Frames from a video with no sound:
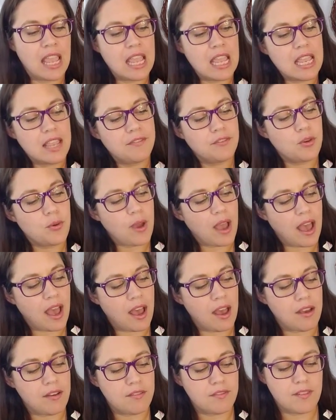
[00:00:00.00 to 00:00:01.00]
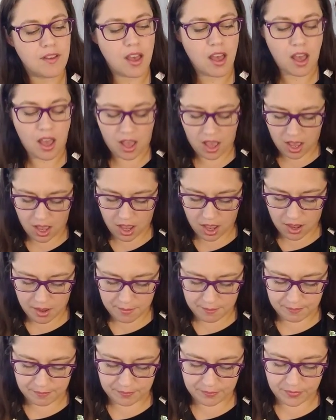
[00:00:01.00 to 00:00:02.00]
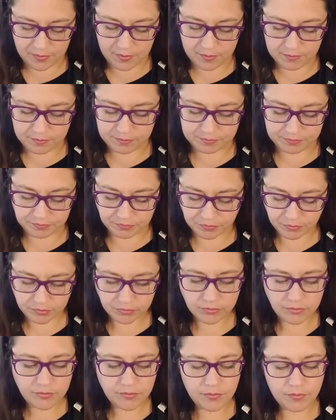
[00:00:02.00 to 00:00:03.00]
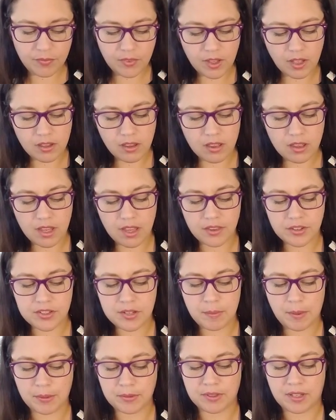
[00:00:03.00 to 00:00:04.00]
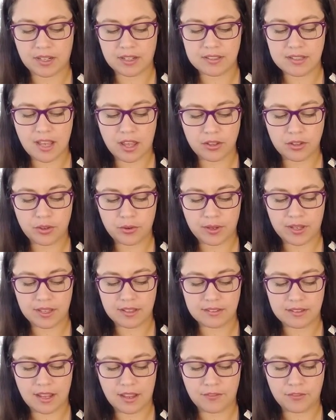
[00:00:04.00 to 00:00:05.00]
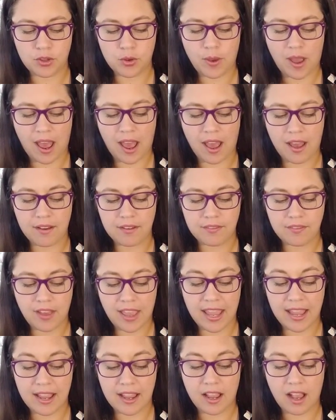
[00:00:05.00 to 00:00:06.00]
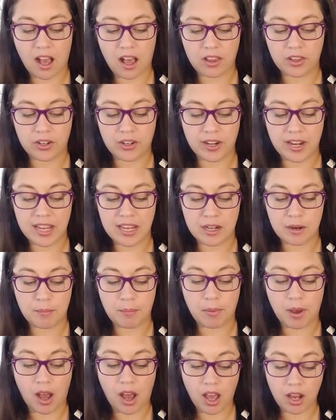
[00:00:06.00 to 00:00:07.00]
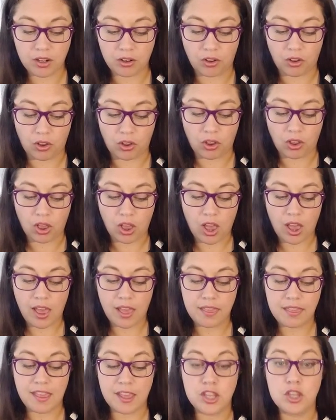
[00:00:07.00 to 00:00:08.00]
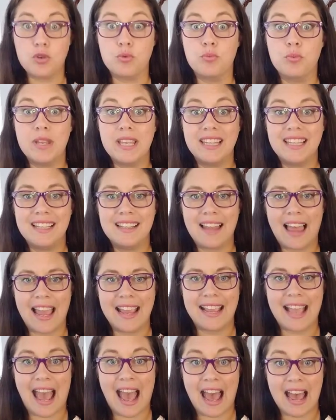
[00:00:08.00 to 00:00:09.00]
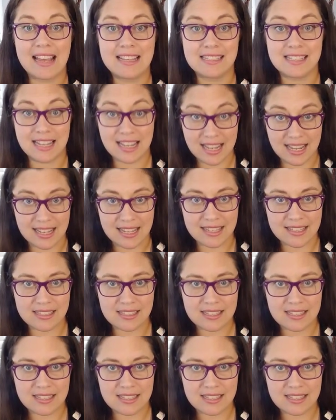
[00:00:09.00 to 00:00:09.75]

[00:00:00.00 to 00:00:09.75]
if you have um, the other tip I was going to tell you is if you have a color in a bottle that you really like as is,